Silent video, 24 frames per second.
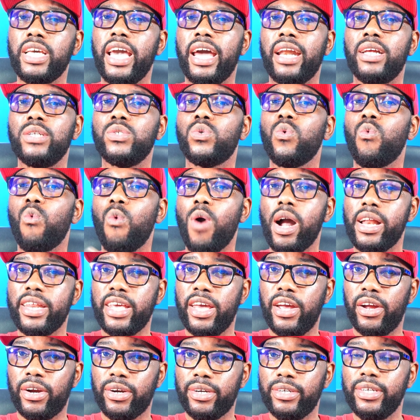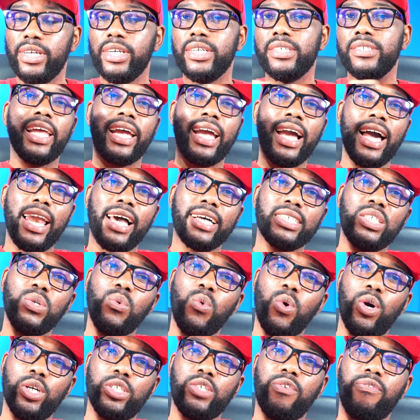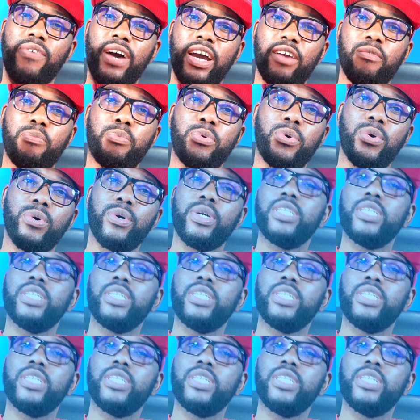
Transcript: getting to 1 year. The Galaxy Watch 5 Pro